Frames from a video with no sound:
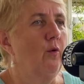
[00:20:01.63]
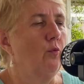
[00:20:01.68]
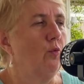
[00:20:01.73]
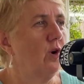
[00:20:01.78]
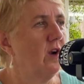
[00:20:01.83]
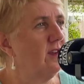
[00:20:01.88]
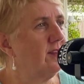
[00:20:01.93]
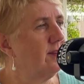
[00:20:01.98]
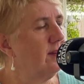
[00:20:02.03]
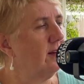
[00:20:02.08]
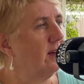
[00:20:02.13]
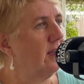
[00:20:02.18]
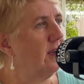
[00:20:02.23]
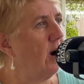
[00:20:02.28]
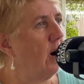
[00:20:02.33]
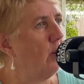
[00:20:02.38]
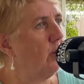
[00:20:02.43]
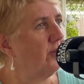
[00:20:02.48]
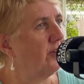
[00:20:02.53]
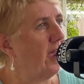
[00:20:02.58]
recently,
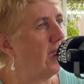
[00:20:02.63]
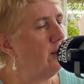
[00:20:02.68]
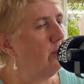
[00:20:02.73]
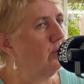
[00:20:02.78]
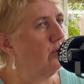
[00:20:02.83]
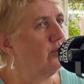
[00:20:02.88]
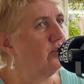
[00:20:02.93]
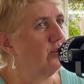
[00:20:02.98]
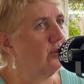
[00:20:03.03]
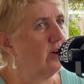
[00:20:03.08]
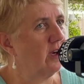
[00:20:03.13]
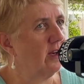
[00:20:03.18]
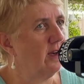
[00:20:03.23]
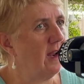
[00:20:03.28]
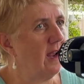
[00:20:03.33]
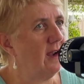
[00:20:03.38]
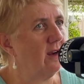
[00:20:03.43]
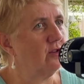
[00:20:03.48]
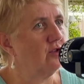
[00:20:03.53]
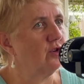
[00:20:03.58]
I was able to
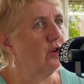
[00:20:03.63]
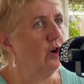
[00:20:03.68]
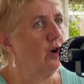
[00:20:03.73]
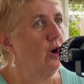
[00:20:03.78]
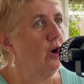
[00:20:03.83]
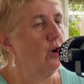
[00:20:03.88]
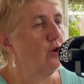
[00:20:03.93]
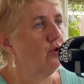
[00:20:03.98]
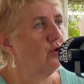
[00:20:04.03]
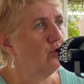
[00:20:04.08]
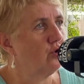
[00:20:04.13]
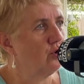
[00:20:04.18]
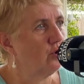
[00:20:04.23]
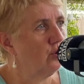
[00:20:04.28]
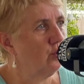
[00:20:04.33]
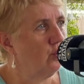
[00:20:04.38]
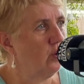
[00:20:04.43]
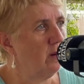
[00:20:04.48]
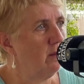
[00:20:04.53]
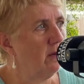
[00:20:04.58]
connect
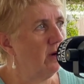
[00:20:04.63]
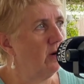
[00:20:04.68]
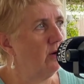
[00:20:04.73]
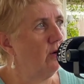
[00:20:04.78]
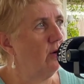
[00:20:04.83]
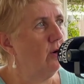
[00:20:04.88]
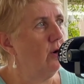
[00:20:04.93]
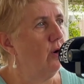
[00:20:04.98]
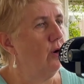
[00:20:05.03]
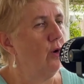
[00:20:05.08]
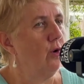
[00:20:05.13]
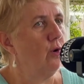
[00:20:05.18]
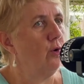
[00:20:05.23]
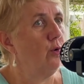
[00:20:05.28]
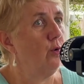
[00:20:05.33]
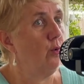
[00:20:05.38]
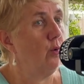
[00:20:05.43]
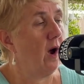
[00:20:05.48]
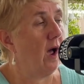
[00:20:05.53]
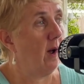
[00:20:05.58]
two women
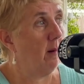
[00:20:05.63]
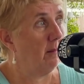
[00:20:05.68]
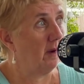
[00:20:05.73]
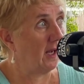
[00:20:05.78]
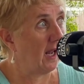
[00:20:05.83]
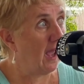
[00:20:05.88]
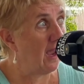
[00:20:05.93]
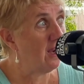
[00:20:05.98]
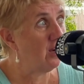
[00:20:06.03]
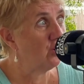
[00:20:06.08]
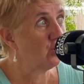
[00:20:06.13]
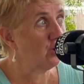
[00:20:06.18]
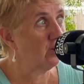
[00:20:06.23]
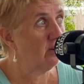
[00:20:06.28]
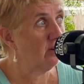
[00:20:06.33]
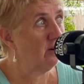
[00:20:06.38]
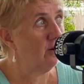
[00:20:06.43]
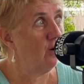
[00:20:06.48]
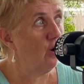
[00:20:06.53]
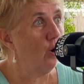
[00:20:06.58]
who are
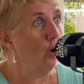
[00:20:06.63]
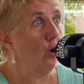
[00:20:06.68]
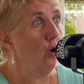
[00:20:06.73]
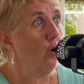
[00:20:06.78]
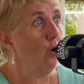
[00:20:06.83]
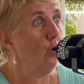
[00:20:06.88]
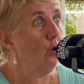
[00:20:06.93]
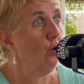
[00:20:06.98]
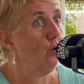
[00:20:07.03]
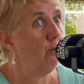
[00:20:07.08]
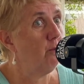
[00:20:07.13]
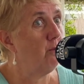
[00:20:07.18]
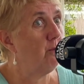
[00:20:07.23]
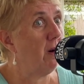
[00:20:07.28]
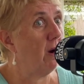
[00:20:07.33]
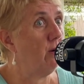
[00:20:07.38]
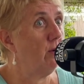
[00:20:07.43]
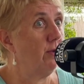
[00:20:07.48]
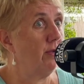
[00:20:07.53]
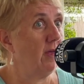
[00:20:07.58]
Malaysian, who
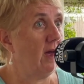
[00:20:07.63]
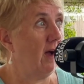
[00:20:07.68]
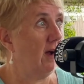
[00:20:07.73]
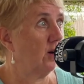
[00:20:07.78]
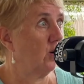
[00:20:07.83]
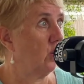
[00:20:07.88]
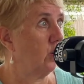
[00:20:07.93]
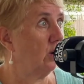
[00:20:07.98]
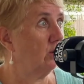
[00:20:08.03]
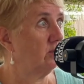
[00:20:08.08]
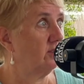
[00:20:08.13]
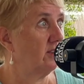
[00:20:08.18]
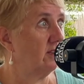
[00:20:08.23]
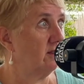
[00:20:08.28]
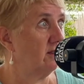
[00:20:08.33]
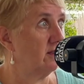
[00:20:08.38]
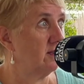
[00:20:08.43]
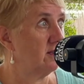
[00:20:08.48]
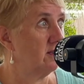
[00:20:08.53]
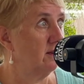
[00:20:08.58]
both are
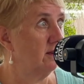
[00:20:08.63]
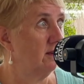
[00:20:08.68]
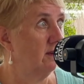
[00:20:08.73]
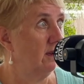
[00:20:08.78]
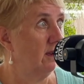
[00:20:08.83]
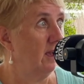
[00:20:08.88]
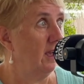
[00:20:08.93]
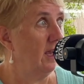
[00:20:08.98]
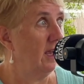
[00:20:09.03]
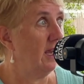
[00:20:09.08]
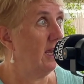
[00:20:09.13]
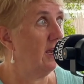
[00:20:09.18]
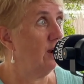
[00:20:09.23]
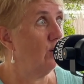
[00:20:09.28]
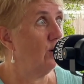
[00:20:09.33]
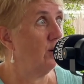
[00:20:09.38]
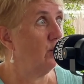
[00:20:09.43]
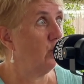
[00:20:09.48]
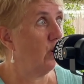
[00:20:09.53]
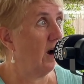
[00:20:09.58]
quilters
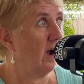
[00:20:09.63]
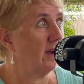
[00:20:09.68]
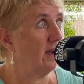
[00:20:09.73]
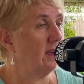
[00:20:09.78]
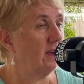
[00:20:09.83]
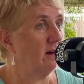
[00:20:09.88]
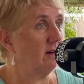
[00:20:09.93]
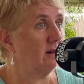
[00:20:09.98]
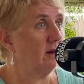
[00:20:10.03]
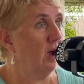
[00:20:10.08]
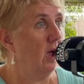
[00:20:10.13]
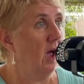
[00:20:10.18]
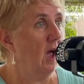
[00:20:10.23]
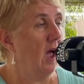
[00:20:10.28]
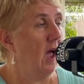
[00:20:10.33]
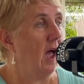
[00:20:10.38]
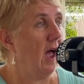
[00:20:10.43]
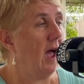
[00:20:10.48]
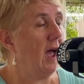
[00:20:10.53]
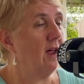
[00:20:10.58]
here in Hua Hin.
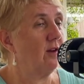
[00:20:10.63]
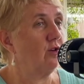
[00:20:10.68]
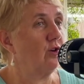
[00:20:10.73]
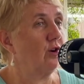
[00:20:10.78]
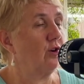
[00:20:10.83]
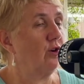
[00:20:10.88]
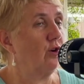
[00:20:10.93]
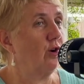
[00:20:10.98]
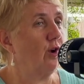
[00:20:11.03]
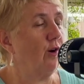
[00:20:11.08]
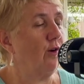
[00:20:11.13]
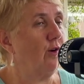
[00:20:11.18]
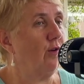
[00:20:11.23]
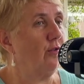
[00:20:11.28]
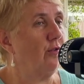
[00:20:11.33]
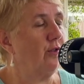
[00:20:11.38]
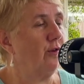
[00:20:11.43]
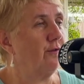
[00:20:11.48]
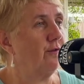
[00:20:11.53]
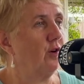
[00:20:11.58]
And you know,
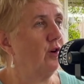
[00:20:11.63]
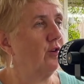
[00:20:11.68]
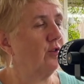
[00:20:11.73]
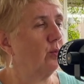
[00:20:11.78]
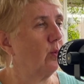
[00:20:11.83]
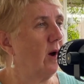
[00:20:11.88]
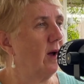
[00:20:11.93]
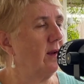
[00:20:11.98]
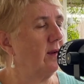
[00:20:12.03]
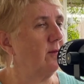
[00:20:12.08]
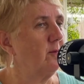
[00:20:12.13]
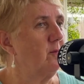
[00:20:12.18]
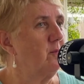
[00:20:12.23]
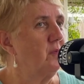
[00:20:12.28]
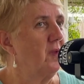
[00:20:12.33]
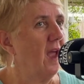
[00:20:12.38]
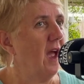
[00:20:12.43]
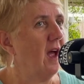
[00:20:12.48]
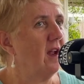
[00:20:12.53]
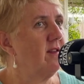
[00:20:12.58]
the first one
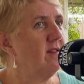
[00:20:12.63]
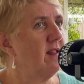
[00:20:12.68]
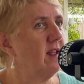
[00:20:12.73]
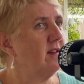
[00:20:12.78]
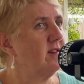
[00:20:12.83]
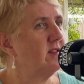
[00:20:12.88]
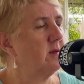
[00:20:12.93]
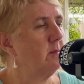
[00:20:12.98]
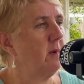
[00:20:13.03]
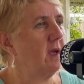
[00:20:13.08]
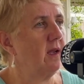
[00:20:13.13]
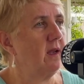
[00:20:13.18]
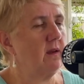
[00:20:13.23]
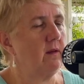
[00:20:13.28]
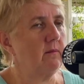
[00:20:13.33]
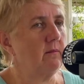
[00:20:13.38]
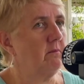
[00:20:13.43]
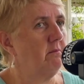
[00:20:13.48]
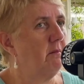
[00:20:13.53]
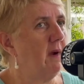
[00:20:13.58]
had said to
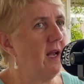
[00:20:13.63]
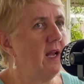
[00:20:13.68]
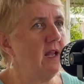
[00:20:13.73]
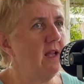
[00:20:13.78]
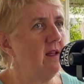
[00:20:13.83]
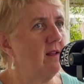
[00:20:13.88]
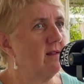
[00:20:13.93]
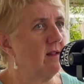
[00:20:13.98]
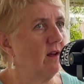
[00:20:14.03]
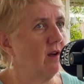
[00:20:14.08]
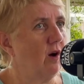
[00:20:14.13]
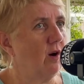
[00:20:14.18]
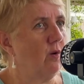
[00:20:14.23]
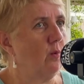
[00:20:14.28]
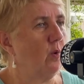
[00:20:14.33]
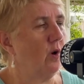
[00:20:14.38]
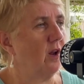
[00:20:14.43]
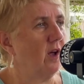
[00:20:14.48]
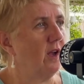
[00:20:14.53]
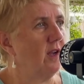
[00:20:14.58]
me many years ago
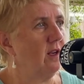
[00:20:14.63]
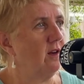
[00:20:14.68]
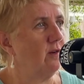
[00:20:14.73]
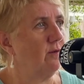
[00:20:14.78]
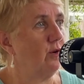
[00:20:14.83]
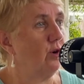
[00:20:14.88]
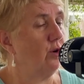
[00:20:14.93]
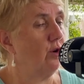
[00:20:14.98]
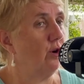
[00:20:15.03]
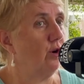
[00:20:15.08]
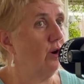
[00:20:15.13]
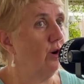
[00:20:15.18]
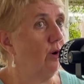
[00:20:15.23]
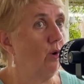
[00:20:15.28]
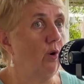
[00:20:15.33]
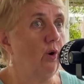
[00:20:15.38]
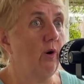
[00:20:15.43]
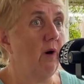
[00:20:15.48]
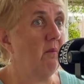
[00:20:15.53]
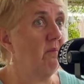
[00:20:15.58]
when I interviewed her,
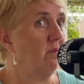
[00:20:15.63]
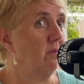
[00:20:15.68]
or